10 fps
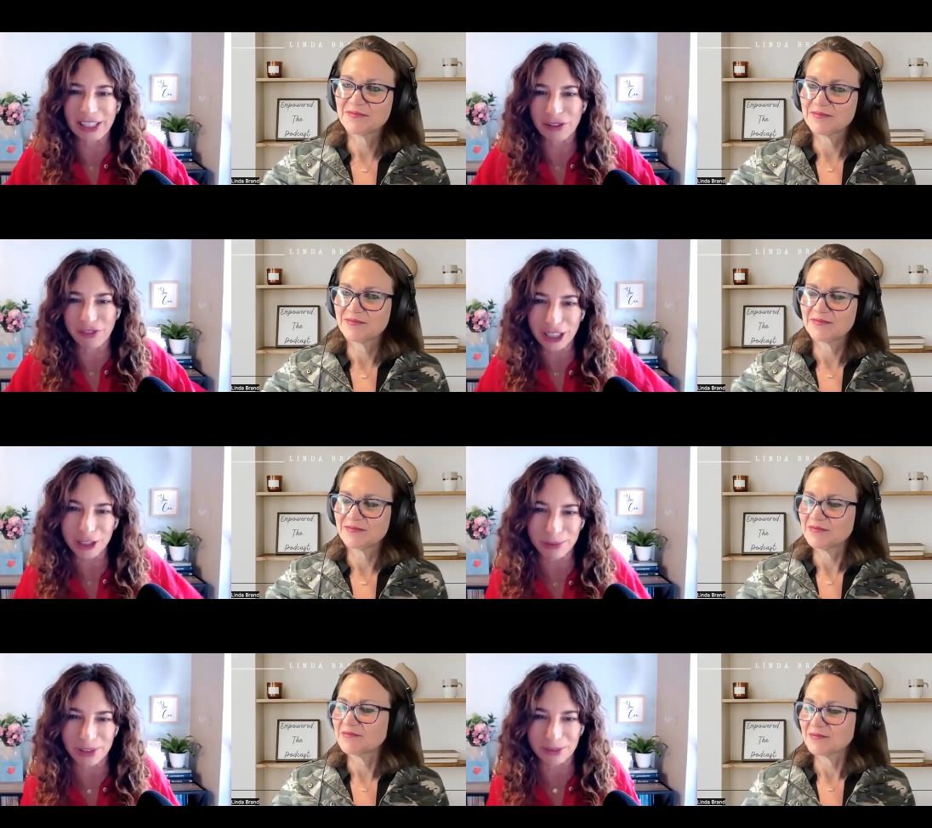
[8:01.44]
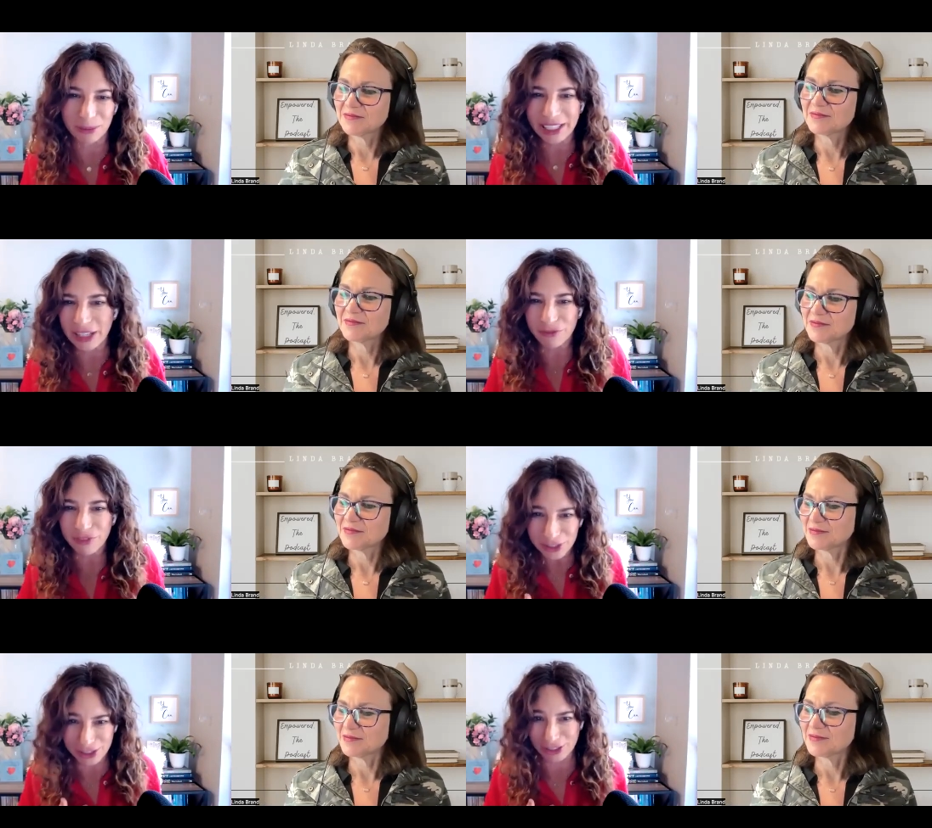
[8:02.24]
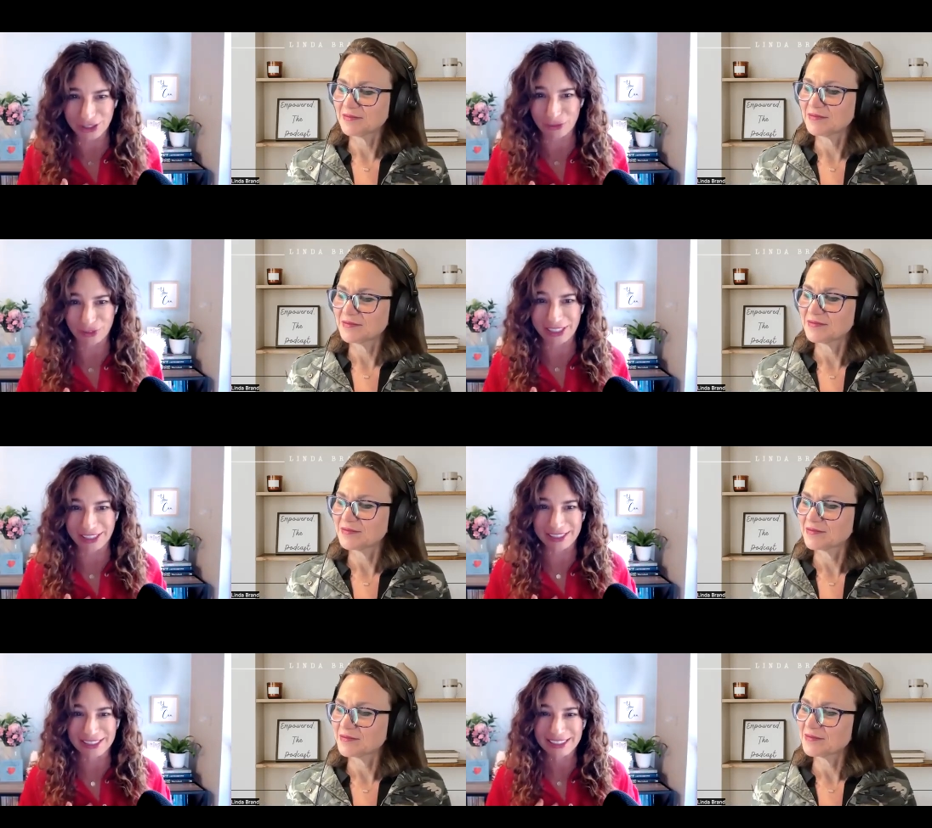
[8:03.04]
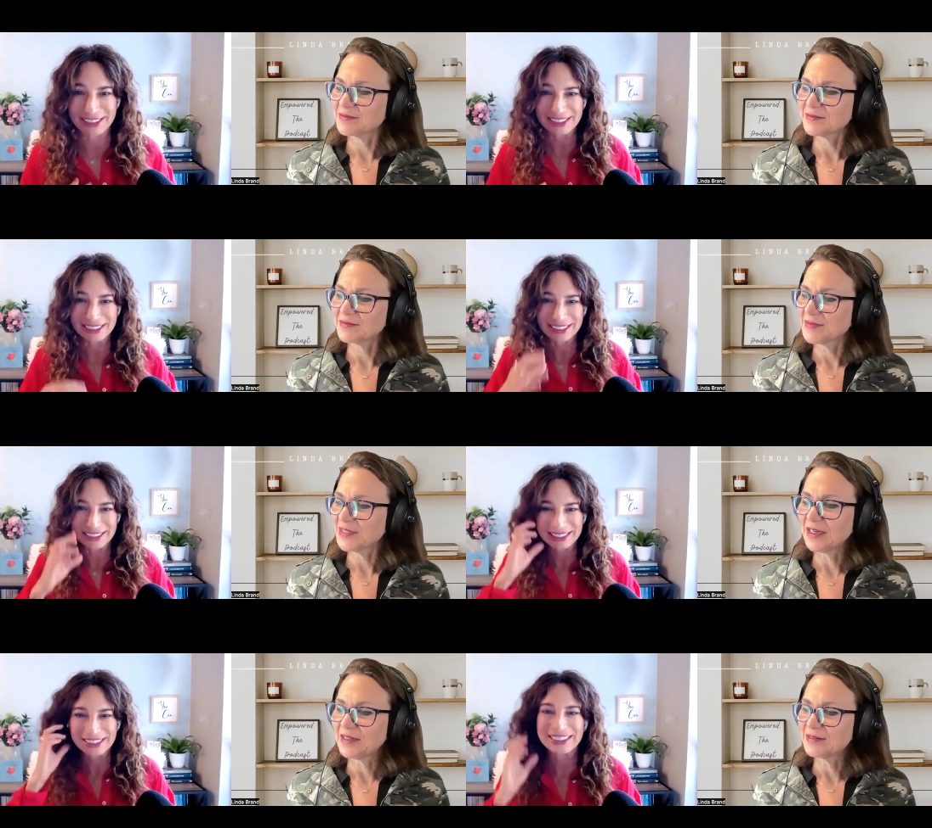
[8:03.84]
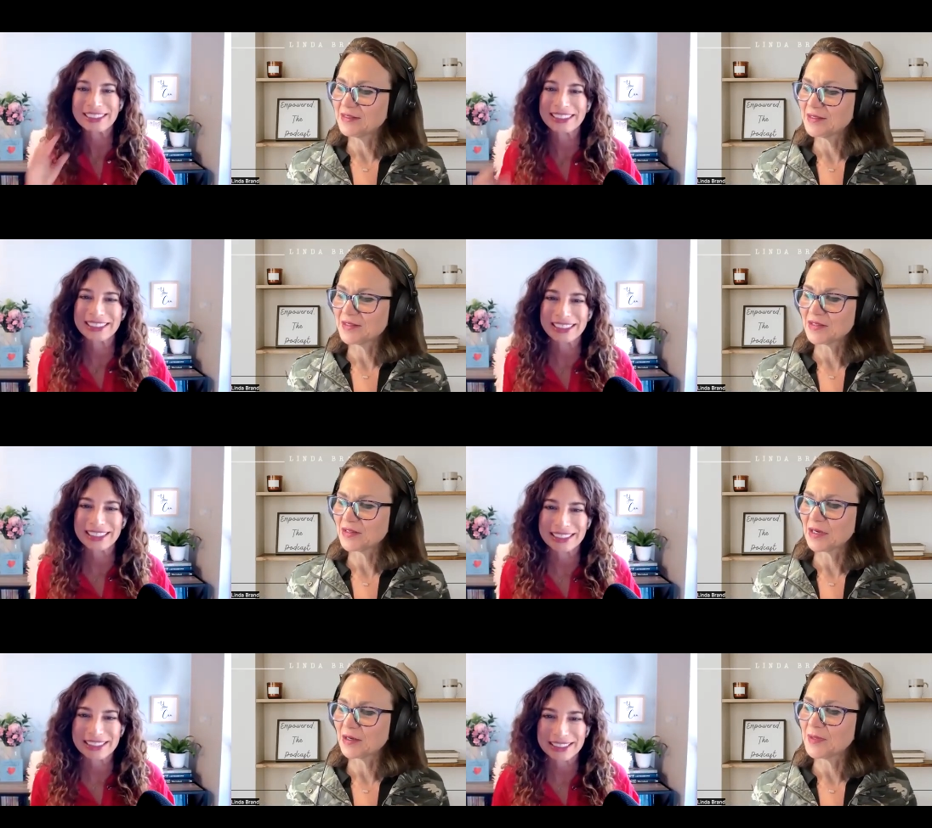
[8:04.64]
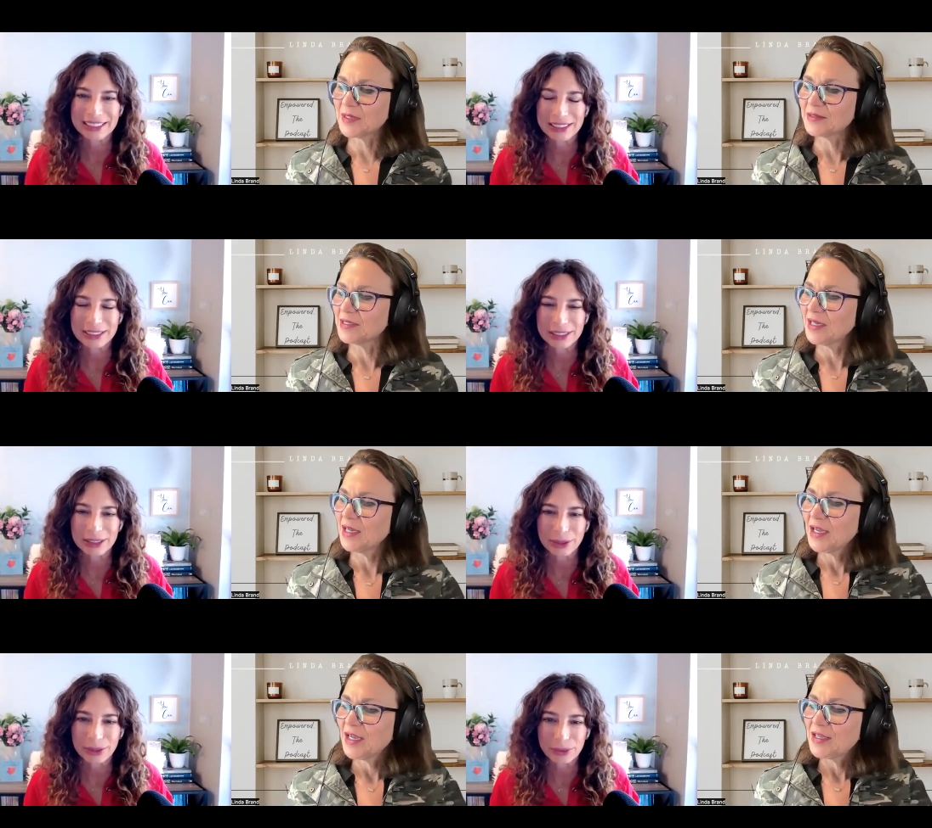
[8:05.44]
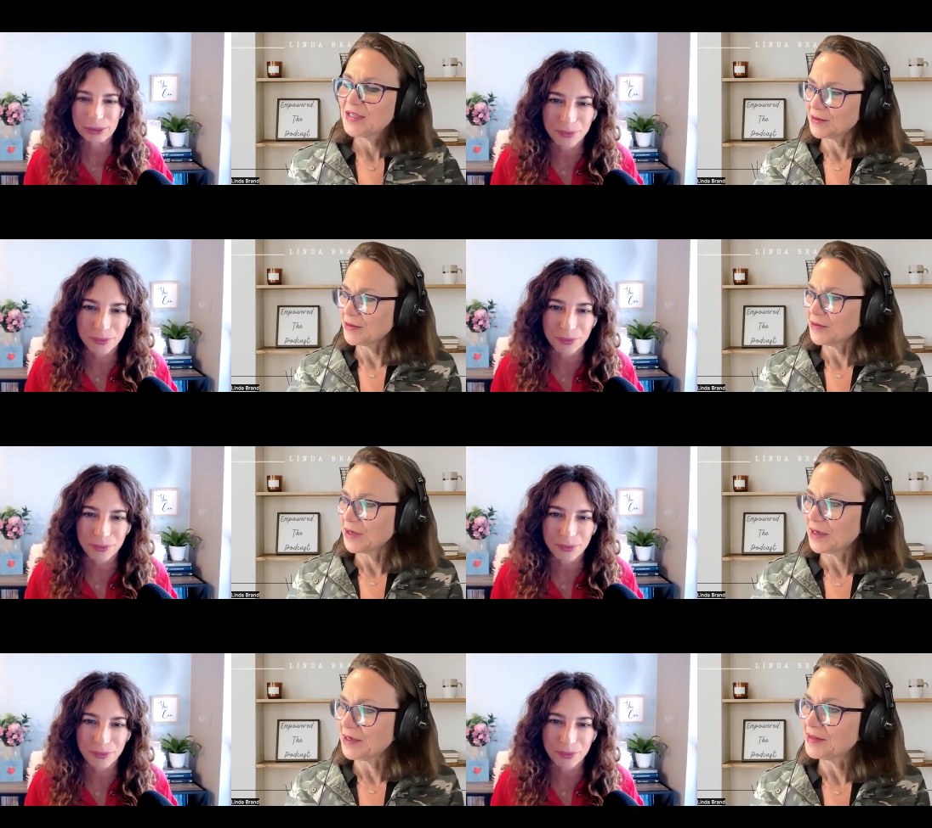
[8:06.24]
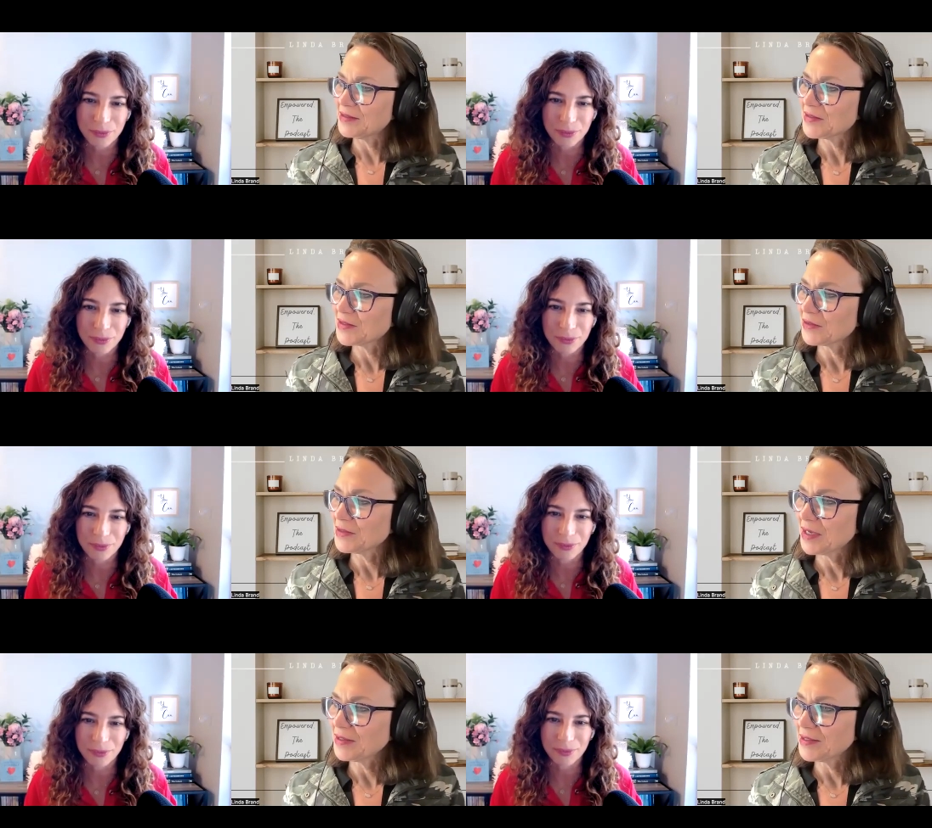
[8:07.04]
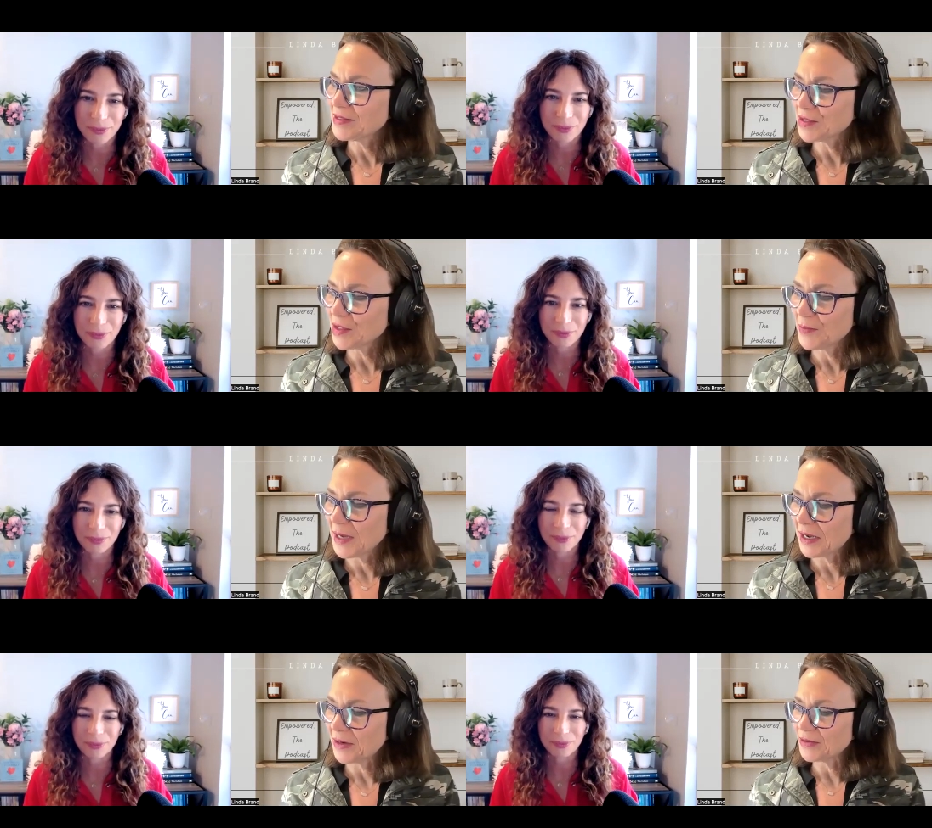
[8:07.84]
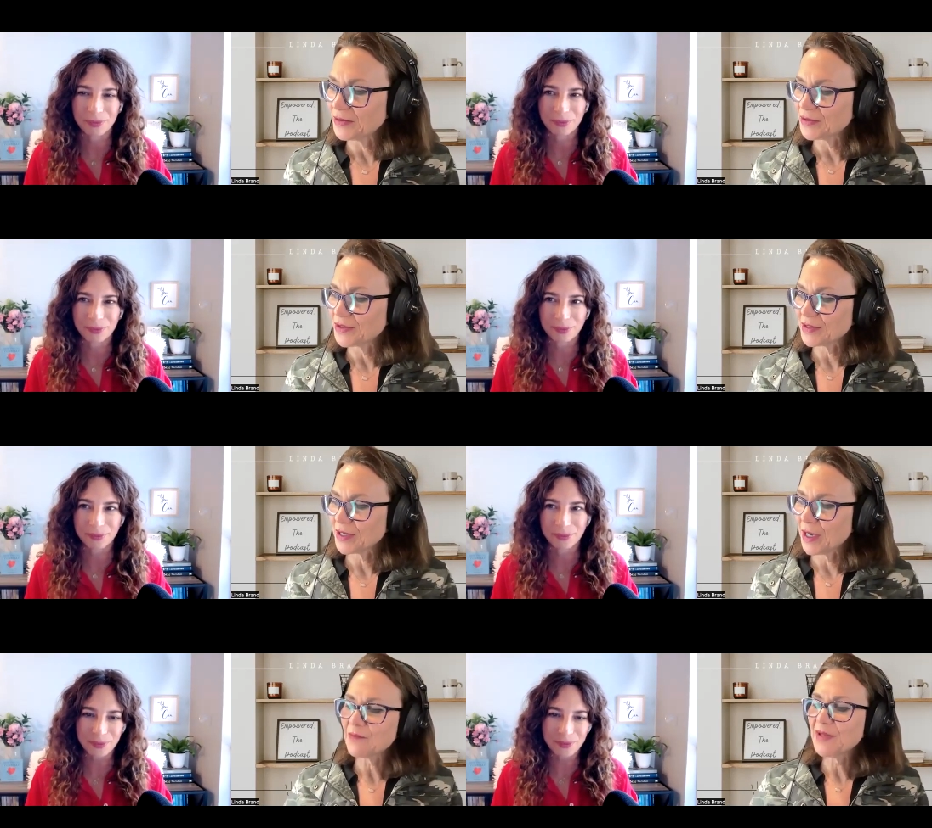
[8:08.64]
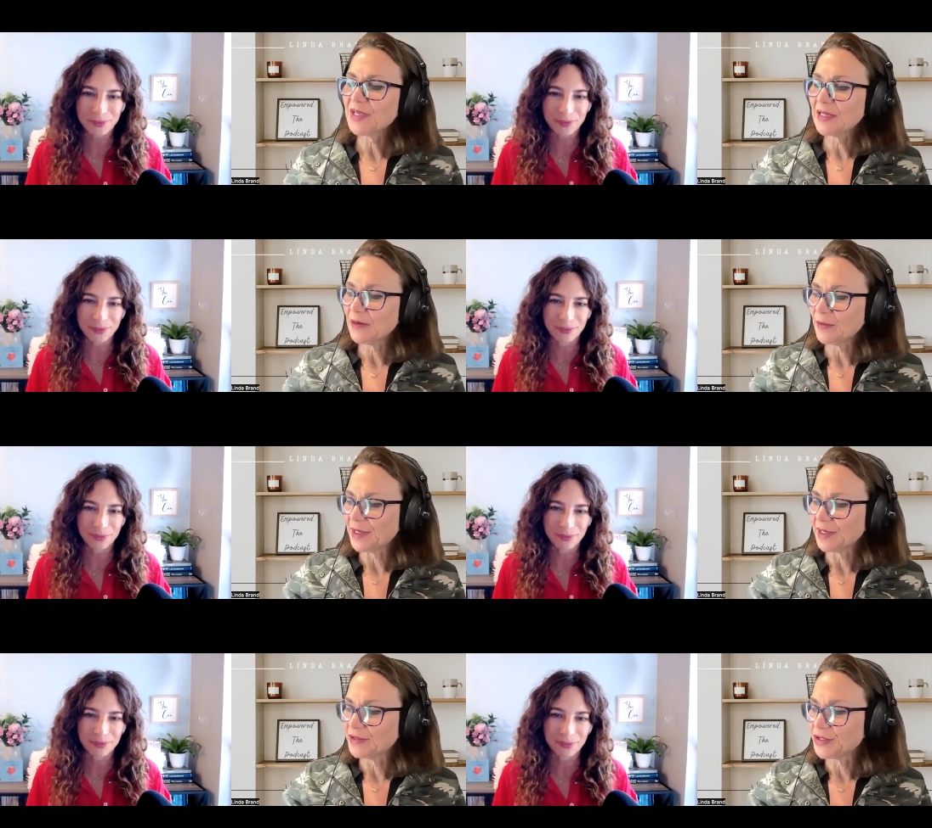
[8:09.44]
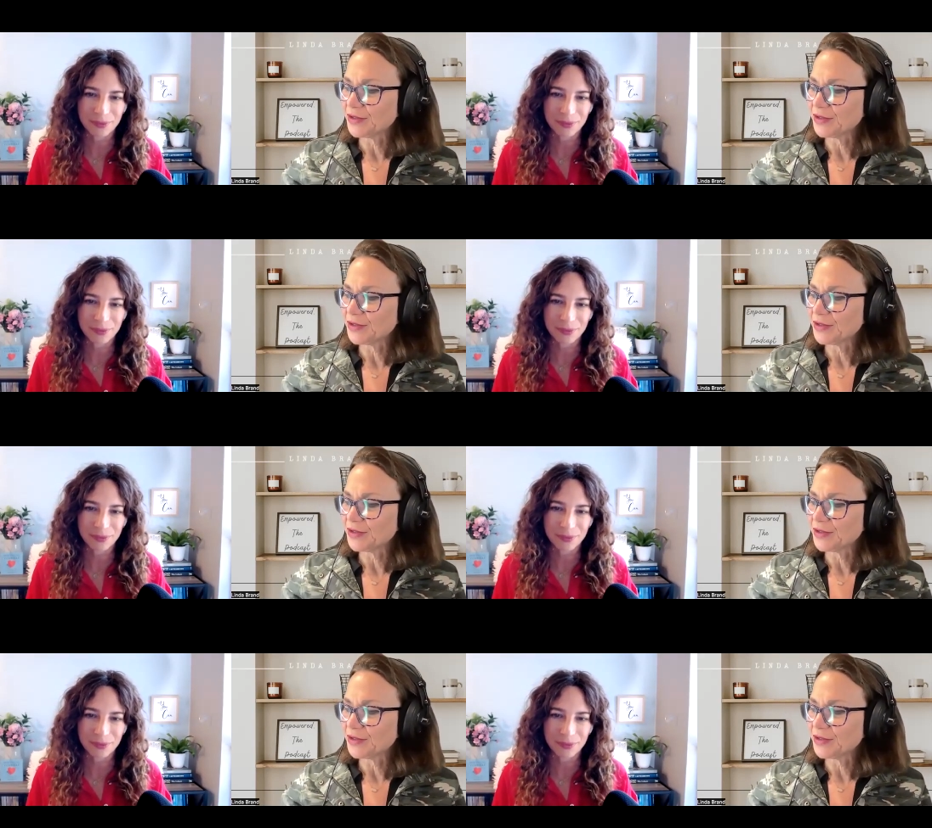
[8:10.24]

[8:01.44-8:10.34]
Speaker 1: and available when it feels good over here.
Speaker 2: Yeah, it's incredible. Okay. So tell us about something that we can